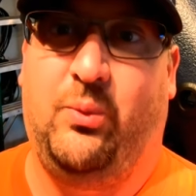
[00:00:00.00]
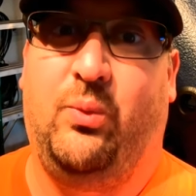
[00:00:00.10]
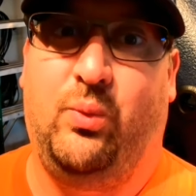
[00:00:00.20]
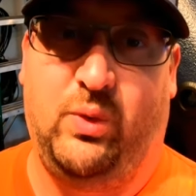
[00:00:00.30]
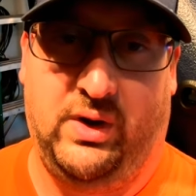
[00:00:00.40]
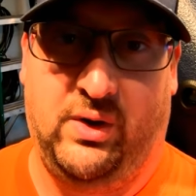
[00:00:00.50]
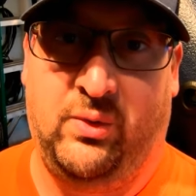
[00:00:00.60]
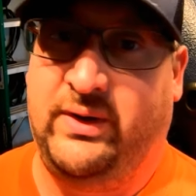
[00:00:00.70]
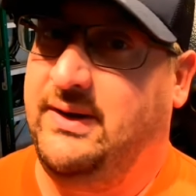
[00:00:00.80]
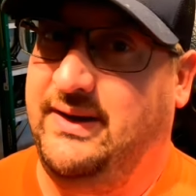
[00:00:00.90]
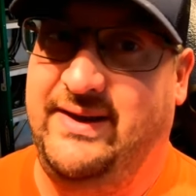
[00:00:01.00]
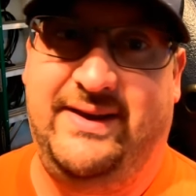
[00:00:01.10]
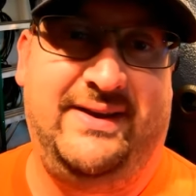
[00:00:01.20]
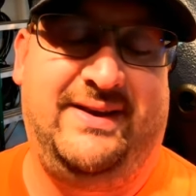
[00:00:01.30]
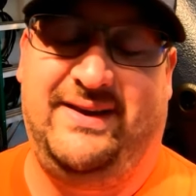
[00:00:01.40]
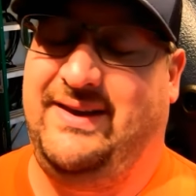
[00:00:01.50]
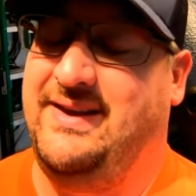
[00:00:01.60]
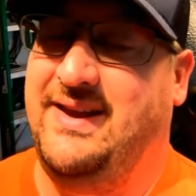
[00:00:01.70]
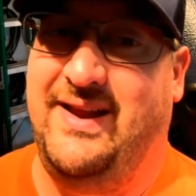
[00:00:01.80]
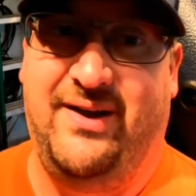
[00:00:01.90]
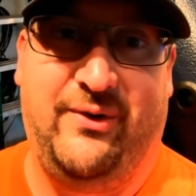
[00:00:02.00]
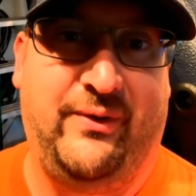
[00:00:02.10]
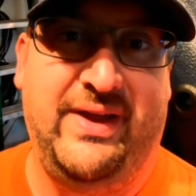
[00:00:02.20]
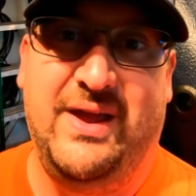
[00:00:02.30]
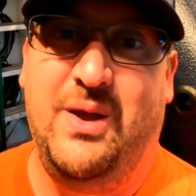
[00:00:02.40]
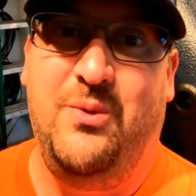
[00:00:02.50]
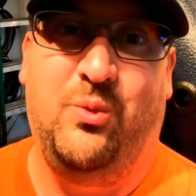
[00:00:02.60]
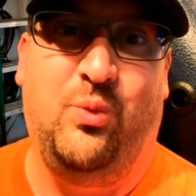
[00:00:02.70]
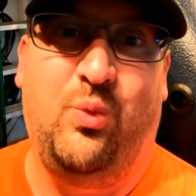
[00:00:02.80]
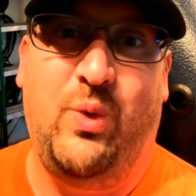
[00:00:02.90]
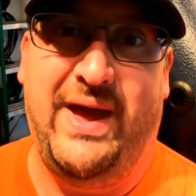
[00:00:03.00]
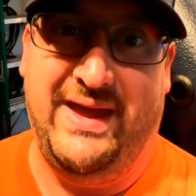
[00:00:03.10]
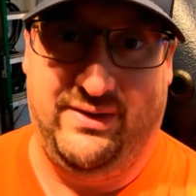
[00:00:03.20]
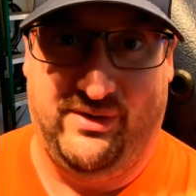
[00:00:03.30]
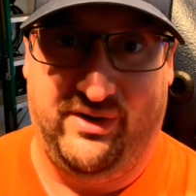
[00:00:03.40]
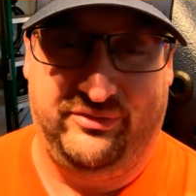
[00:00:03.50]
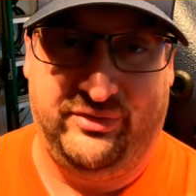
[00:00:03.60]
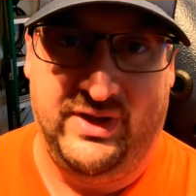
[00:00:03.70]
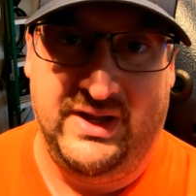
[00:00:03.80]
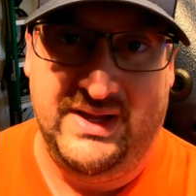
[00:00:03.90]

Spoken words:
Whoa. No, way off.